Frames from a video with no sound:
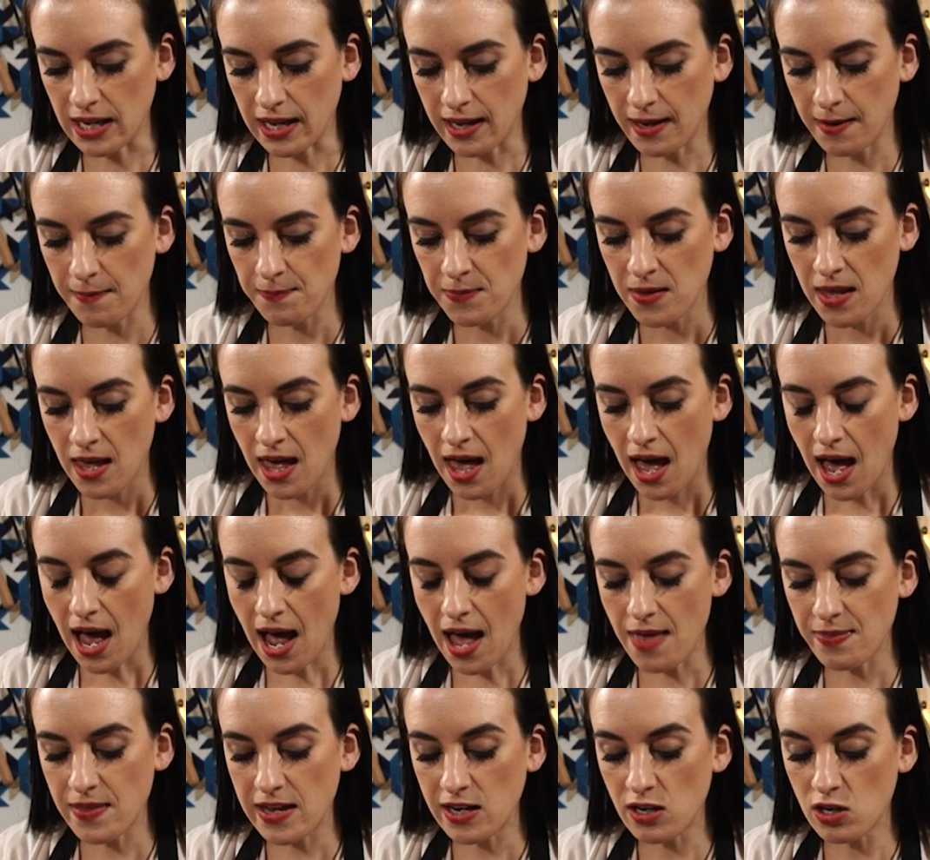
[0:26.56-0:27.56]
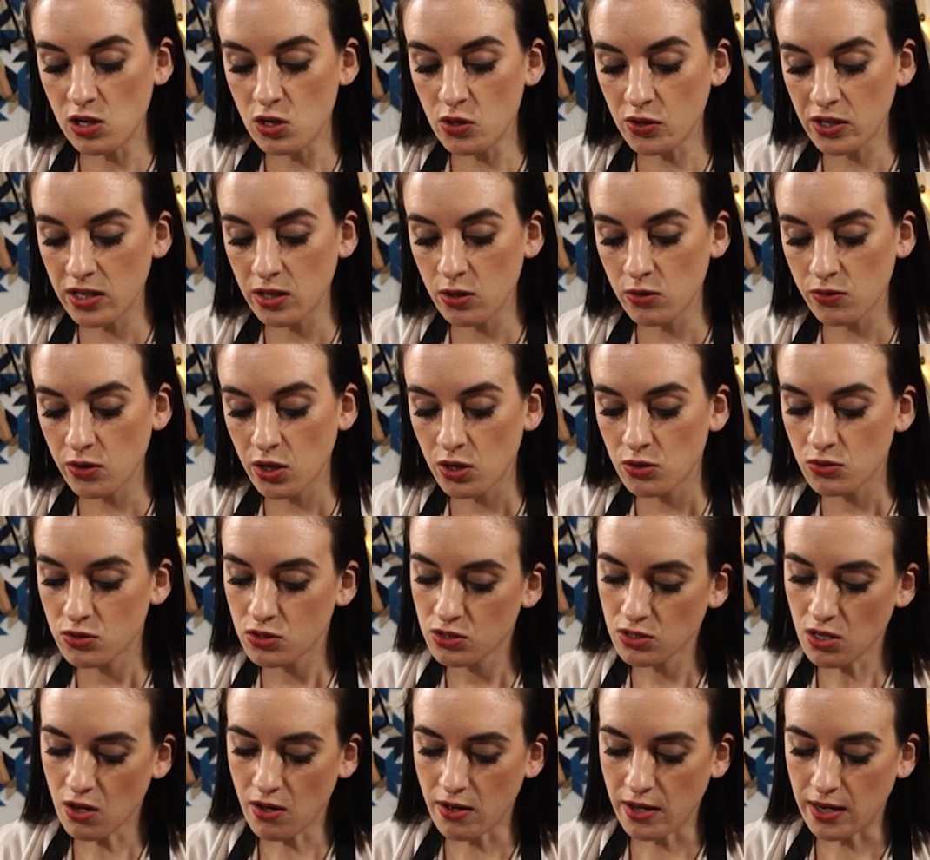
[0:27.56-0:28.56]
it, and then looking at those
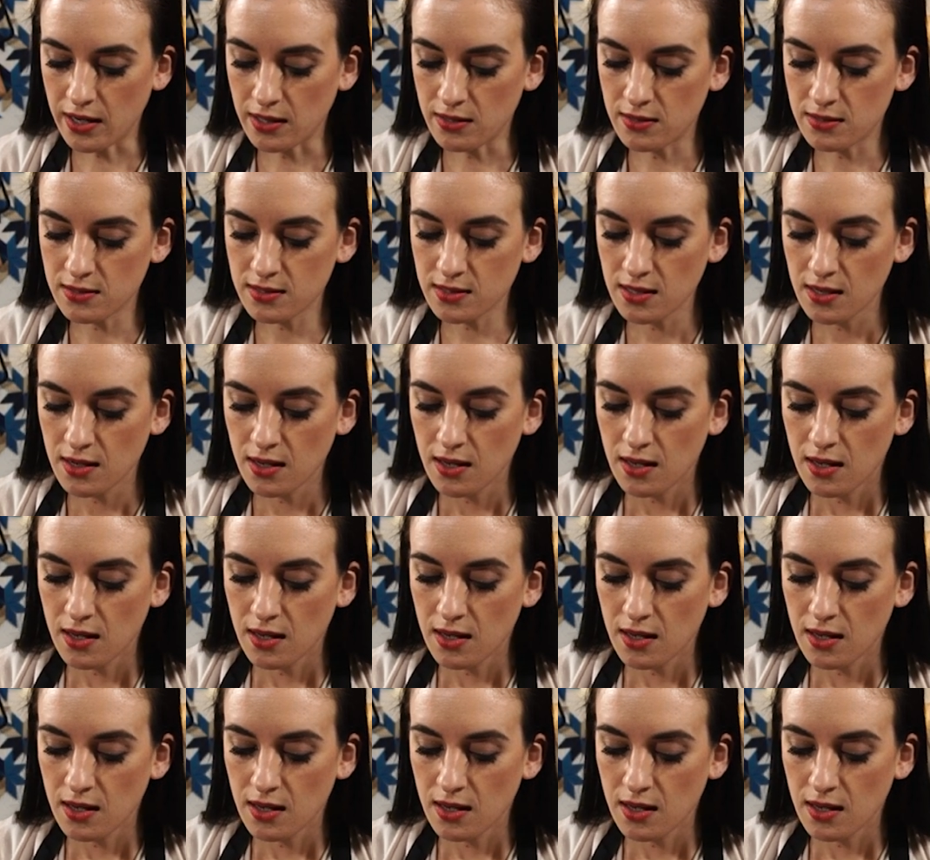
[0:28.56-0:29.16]
signs